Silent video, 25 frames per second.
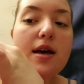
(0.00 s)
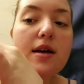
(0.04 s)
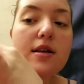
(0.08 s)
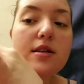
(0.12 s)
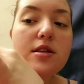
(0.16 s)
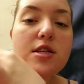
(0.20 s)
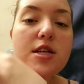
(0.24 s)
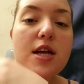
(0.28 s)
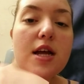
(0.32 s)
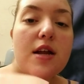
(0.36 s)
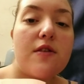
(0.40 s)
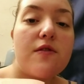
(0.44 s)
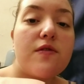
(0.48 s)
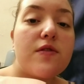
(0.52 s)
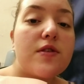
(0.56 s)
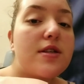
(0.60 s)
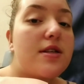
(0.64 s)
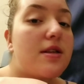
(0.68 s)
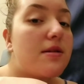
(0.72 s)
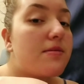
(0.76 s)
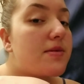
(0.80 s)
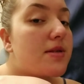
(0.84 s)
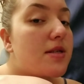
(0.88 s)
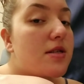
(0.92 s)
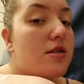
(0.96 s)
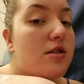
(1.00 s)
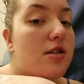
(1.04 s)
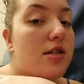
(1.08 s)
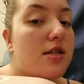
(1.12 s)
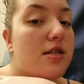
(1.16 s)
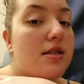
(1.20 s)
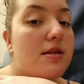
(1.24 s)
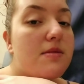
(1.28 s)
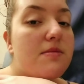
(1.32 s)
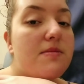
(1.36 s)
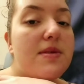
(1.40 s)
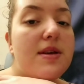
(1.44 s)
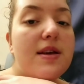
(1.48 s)
and my health channel for tips
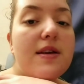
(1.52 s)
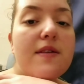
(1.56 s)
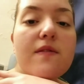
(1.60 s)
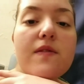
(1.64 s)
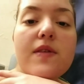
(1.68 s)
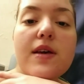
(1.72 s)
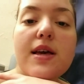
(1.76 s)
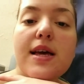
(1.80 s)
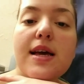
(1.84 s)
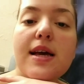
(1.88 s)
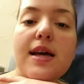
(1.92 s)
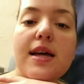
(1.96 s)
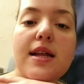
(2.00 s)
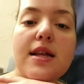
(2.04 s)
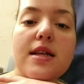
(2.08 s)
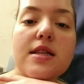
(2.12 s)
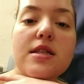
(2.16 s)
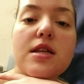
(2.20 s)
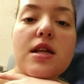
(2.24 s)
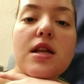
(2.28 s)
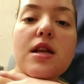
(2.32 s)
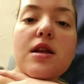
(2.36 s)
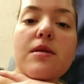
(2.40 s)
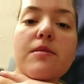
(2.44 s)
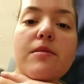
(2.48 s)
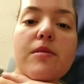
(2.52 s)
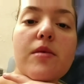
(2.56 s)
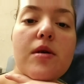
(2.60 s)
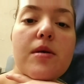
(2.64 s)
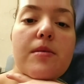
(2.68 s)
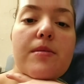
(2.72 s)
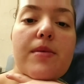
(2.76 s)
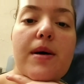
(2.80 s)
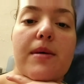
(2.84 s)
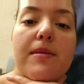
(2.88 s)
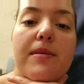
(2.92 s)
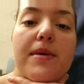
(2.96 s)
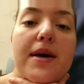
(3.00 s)
and tricks on being vegan and to learn
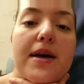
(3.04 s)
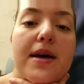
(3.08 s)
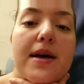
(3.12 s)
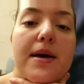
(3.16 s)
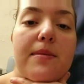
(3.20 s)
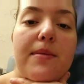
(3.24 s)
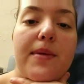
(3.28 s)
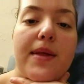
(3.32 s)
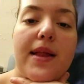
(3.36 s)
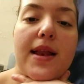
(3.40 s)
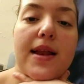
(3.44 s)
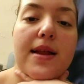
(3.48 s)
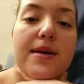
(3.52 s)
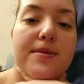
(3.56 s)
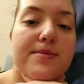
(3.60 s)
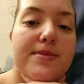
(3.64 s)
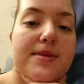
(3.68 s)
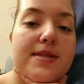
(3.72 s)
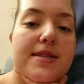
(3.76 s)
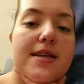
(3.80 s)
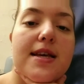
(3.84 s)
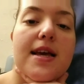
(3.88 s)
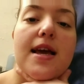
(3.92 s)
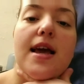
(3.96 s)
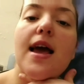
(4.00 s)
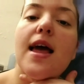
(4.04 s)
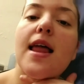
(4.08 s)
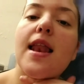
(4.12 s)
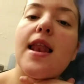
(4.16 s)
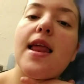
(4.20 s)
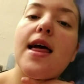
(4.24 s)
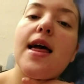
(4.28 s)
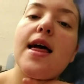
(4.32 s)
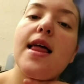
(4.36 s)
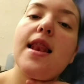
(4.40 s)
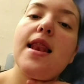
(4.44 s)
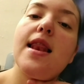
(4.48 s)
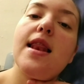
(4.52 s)
more about my epilepsy.
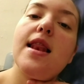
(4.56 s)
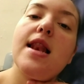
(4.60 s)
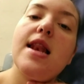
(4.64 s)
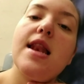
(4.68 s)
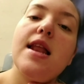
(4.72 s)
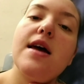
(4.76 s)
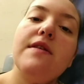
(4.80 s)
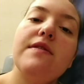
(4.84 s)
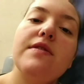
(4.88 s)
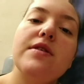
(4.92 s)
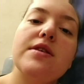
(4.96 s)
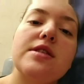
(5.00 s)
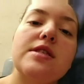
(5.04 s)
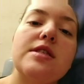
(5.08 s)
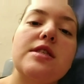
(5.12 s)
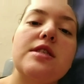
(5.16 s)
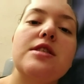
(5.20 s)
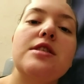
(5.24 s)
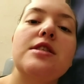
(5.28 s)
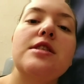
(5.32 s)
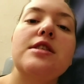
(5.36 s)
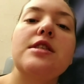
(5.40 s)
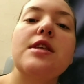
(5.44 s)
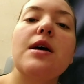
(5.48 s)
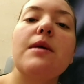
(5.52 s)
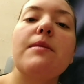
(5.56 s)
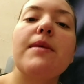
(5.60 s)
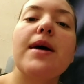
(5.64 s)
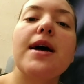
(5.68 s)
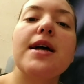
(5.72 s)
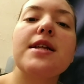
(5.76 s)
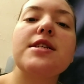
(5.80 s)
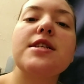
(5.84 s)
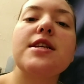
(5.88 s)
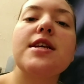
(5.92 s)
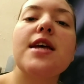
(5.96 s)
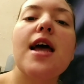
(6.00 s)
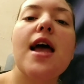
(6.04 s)
And I love you so
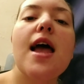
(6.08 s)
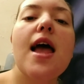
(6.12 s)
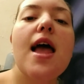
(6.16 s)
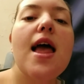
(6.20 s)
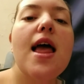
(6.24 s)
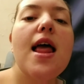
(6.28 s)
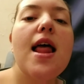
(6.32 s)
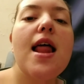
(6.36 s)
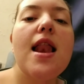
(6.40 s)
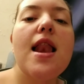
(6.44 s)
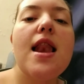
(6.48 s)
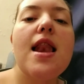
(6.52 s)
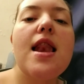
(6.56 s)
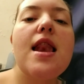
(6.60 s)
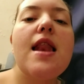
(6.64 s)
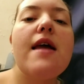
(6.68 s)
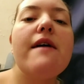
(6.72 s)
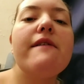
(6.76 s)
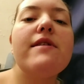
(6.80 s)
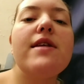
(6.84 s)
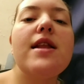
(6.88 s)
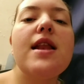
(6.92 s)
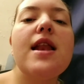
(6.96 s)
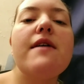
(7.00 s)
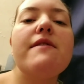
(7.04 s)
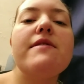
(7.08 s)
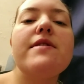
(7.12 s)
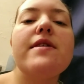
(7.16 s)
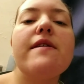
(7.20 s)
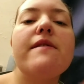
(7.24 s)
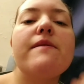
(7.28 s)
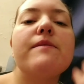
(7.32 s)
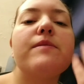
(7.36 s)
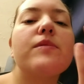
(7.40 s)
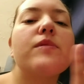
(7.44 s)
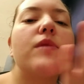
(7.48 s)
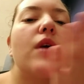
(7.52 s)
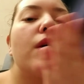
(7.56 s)
much. Love you,
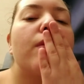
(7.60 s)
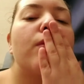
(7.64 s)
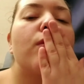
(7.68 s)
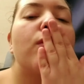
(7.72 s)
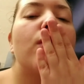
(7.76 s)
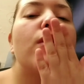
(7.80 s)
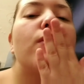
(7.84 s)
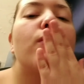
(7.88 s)
love you.